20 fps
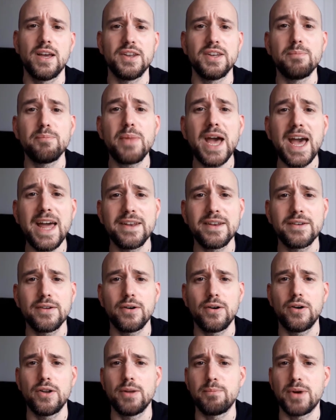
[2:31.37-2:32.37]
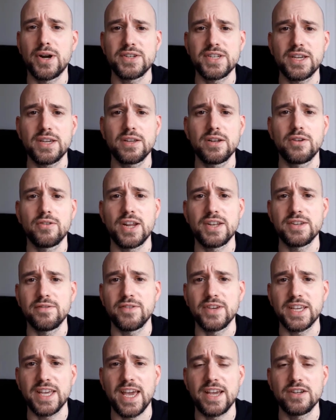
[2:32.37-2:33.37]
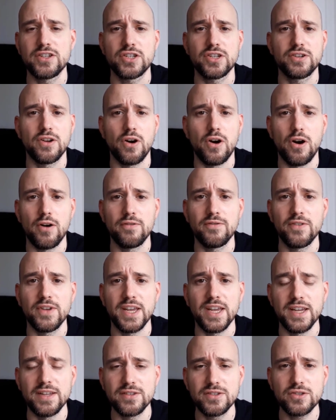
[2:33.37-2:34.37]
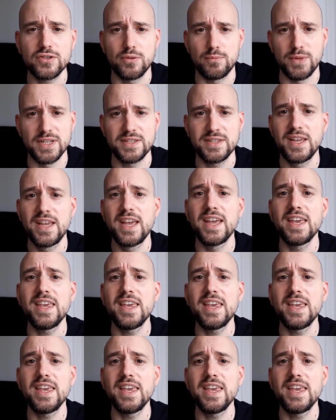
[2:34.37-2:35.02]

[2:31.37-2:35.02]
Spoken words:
depend on a particular ratification of instruments.